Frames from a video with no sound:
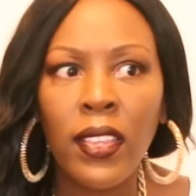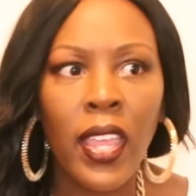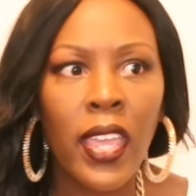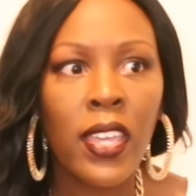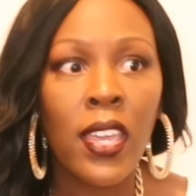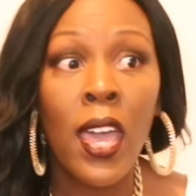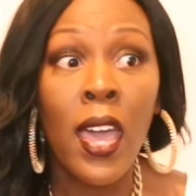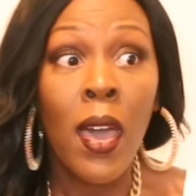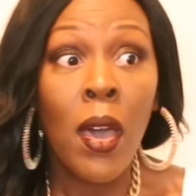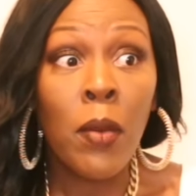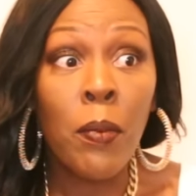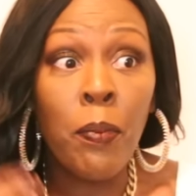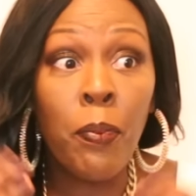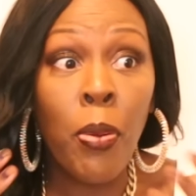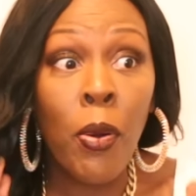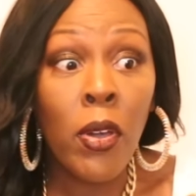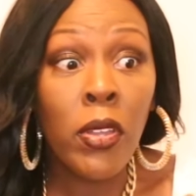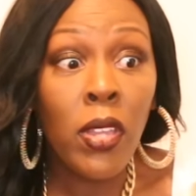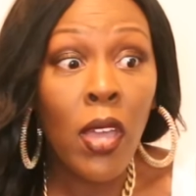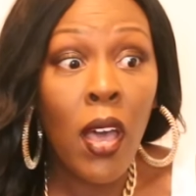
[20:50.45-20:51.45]
Like,
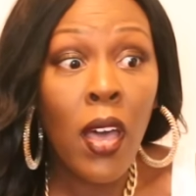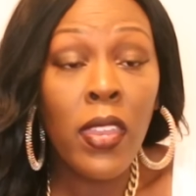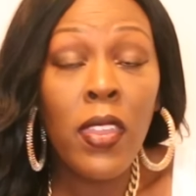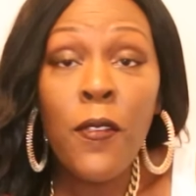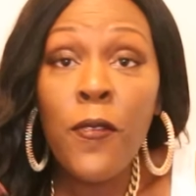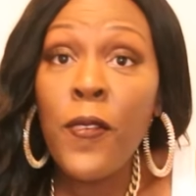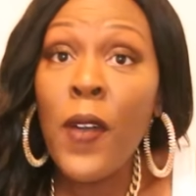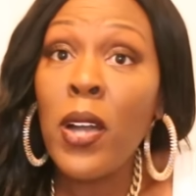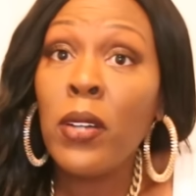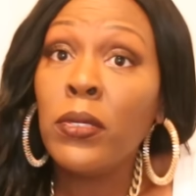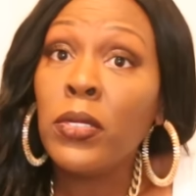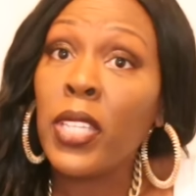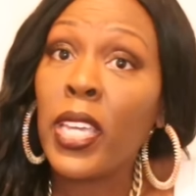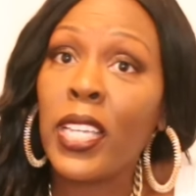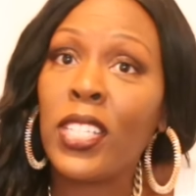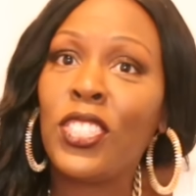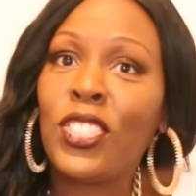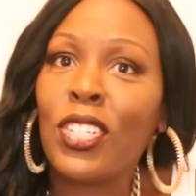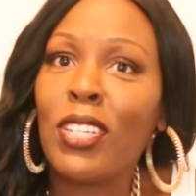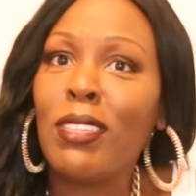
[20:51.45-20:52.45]
put on a
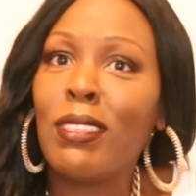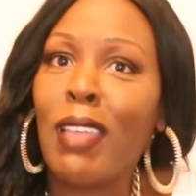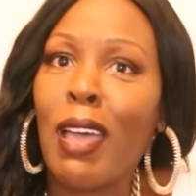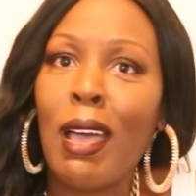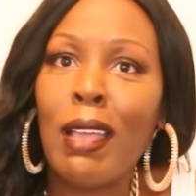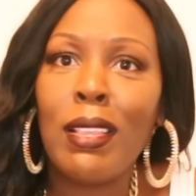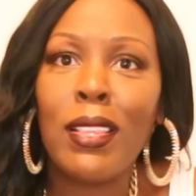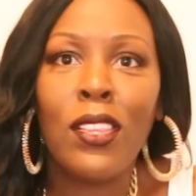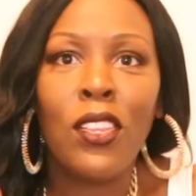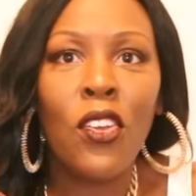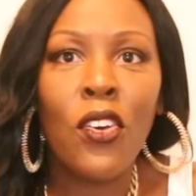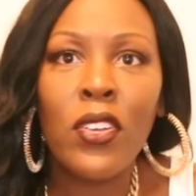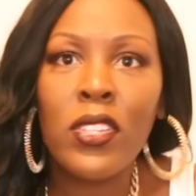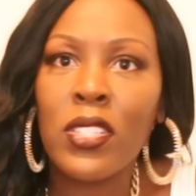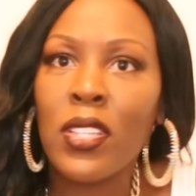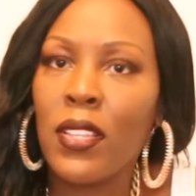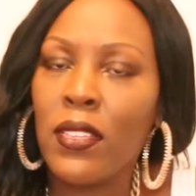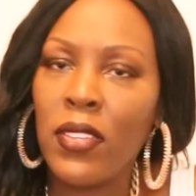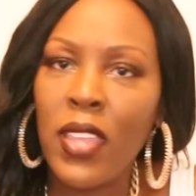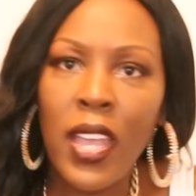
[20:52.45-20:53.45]
foundation that
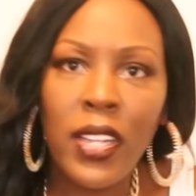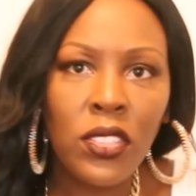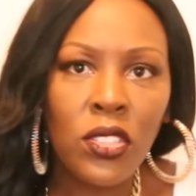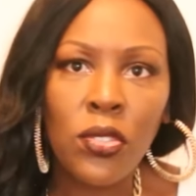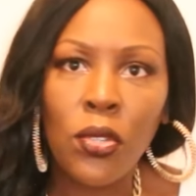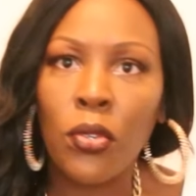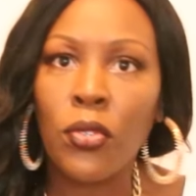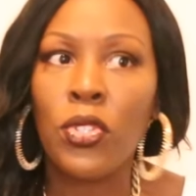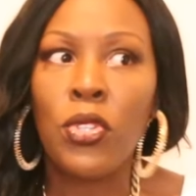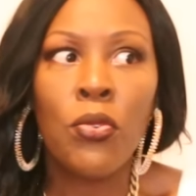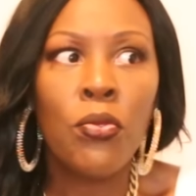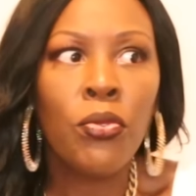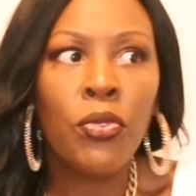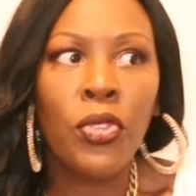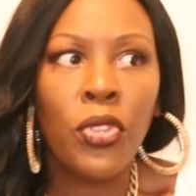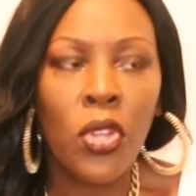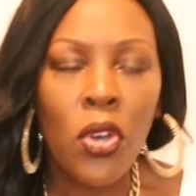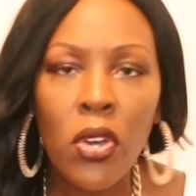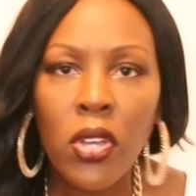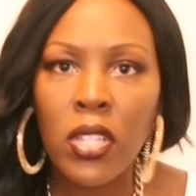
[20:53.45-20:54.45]
looks natural. You
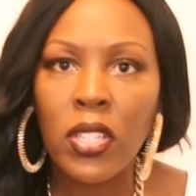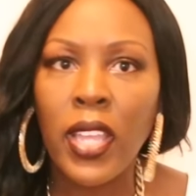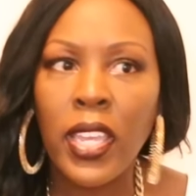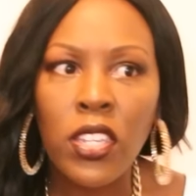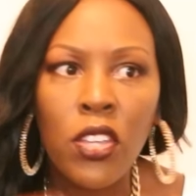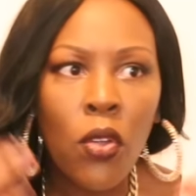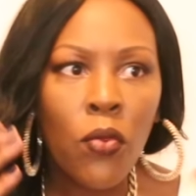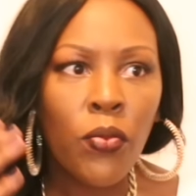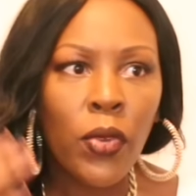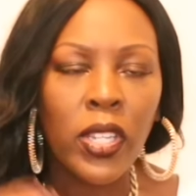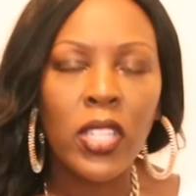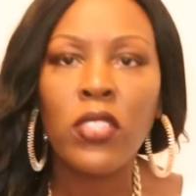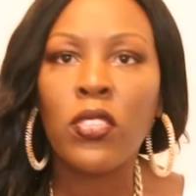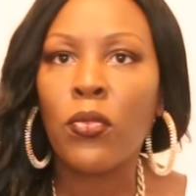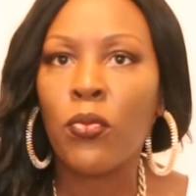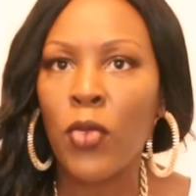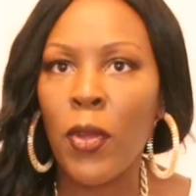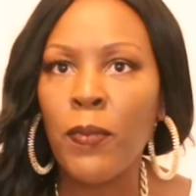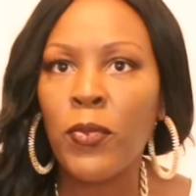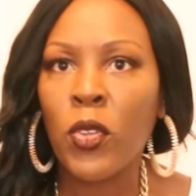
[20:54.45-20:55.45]
look like you're ready to
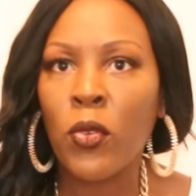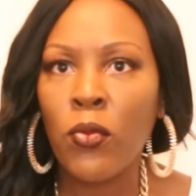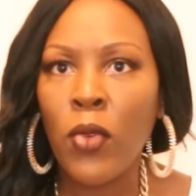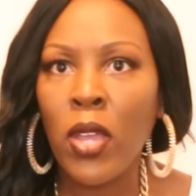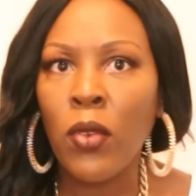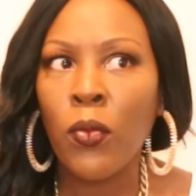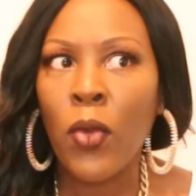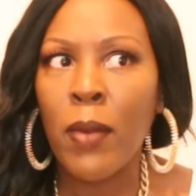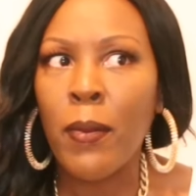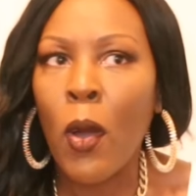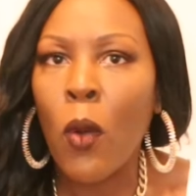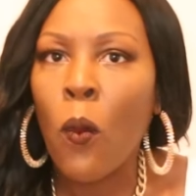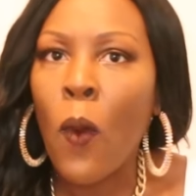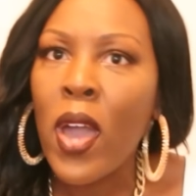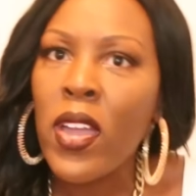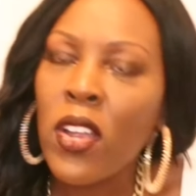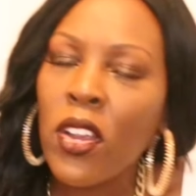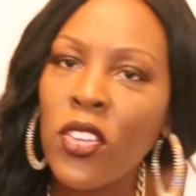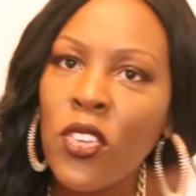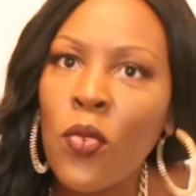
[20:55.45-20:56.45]
rip the runway, but
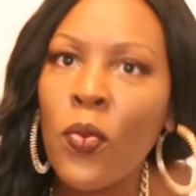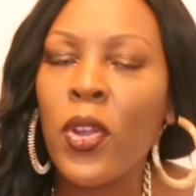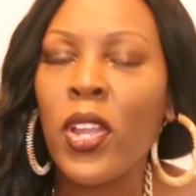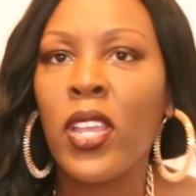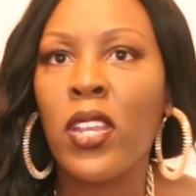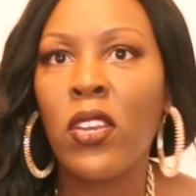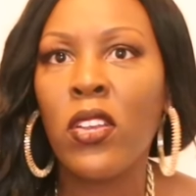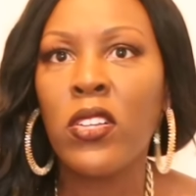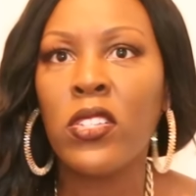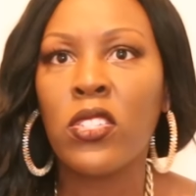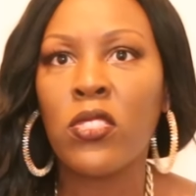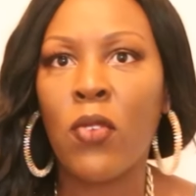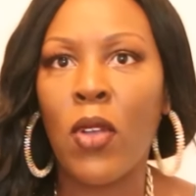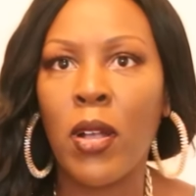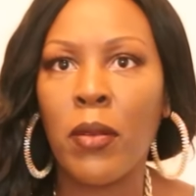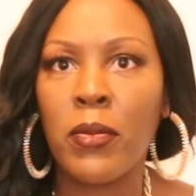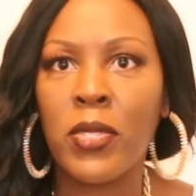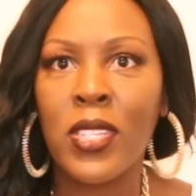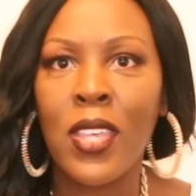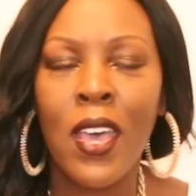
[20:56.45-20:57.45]
why are you wearing nurse
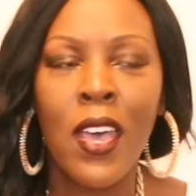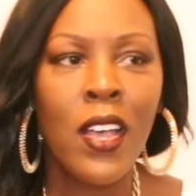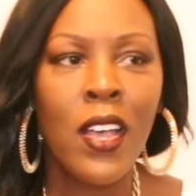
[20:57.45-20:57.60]
scrubs?